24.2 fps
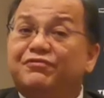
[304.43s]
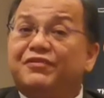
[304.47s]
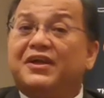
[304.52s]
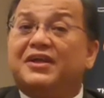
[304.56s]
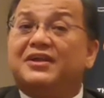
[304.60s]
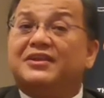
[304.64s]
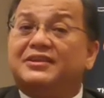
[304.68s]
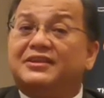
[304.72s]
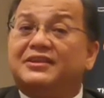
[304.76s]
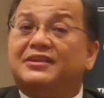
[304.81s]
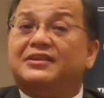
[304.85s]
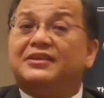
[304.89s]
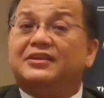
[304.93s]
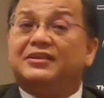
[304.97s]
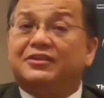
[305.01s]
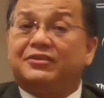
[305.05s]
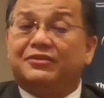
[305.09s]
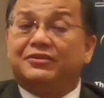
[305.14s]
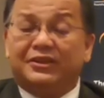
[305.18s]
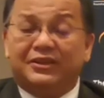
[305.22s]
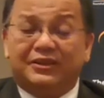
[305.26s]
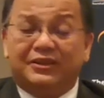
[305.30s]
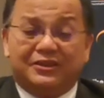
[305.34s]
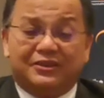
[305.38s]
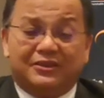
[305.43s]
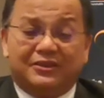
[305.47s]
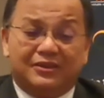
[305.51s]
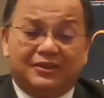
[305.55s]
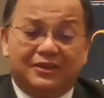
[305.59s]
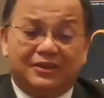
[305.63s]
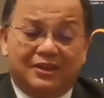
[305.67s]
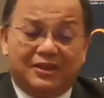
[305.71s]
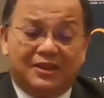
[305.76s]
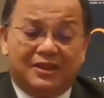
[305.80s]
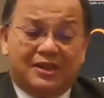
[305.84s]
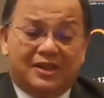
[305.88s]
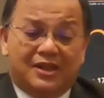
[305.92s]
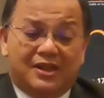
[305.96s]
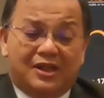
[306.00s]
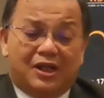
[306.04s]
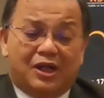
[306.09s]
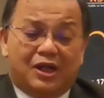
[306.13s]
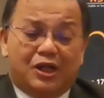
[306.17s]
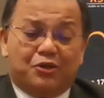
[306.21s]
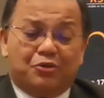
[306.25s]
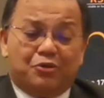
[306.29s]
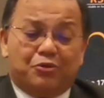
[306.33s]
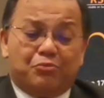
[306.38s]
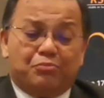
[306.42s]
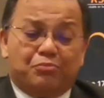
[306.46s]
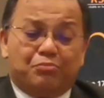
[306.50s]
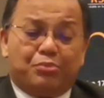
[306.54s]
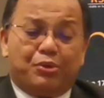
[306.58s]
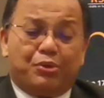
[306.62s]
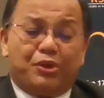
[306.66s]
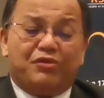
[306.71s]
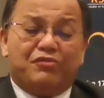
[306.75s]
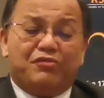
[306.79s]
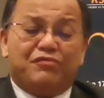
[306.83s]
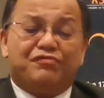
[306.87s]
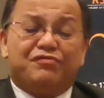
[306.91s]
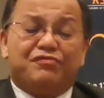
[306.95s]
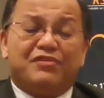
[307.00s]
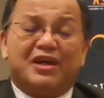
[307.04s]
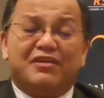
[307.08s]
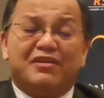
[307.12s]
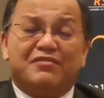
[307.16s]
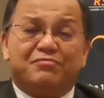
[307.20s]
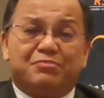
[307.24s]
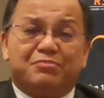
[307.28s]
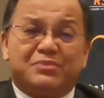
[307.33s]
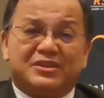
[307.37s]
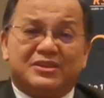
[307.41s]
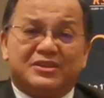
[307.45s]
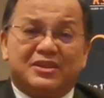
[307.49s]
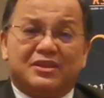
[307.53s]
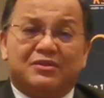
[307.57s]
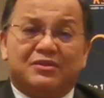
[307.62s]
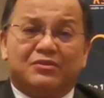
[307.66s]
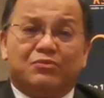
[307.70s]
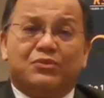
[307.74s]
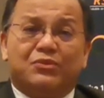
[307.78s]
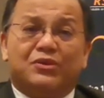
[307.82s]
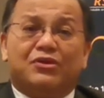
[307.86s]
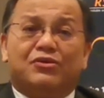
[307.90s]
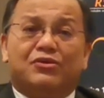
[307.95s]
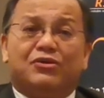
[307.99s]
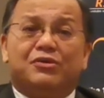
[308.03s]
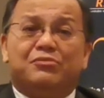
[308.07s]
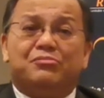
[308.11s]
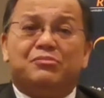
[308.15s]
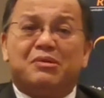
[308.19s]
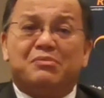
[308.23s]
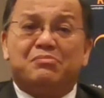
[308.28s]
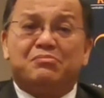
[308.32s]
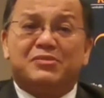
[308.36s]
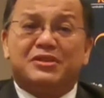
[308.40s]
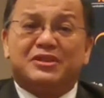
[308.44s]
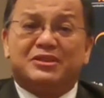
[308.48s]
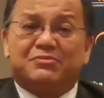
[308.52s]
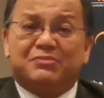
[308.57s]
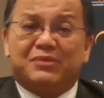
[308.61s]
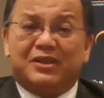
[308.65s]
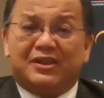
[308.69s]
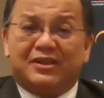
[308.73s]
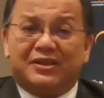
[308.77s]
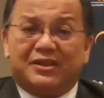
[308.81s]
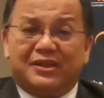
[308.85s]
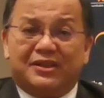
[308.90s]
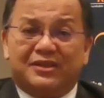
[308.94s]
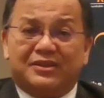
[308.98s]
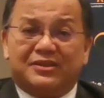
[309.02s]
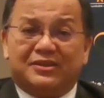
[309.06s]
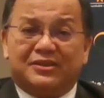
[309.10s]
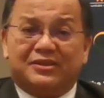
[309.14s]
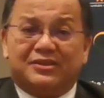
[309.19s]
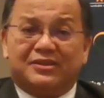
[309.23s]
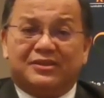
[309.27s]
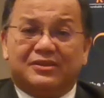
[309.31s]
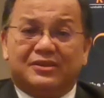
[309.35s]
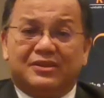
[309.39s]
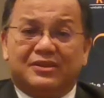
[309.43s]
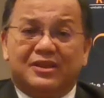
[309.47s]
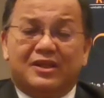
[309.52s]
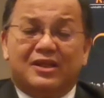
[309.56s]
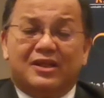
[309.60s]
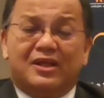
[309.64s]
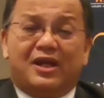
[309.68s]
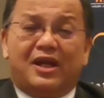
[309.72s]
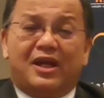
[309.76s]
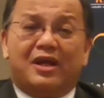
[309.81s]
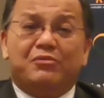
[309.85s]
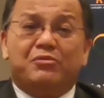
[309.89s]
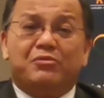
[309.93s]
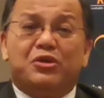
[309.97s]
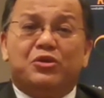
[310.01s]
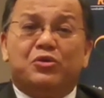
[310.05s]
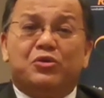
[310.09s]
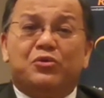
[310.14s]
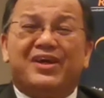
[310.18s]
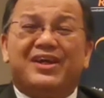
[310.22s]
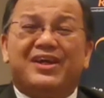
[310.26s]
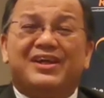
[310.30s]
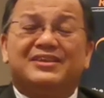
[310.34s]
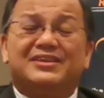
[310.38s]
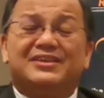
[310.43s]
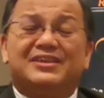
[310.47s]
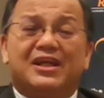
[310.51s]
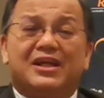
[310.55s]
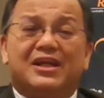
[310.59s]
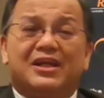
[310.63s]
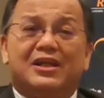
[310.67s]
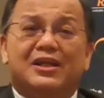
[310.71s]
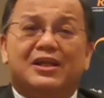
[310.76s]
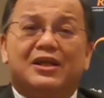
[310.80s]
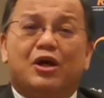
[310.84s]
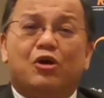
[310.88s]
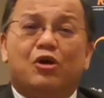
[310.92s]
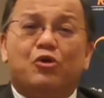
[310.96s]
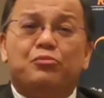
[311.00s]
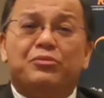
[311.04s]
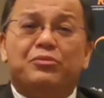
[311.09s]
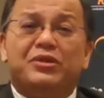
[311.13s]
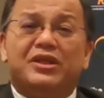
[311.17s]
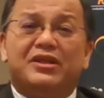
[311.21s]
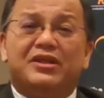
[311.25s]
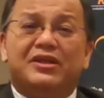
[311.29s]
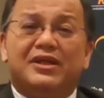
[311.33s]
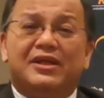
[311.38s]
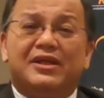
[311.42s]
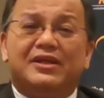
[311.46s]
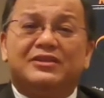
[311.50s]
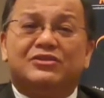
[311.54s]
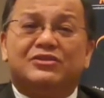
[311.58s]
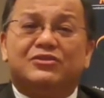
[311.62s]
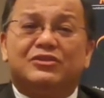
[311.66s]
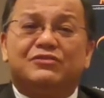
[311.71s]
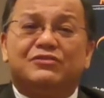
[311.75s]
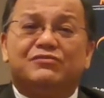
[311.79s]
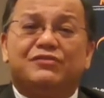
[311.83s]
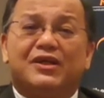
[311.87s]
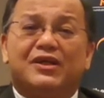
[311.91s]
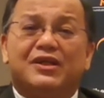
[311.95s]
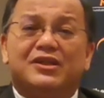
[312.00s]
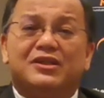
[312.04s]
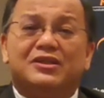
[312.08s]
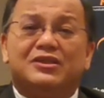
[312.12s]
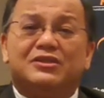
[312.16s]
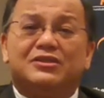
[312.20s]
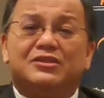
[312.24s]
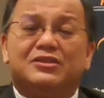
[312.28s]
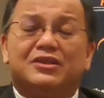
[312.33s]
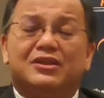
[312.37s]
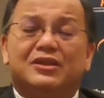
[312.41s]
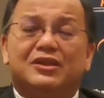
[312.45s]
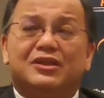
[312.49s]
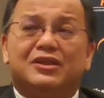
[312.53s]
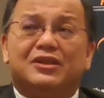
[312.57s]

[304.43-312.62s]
fire season in the region, 0.5% were on members' plantations, and we know exactly how many days those fires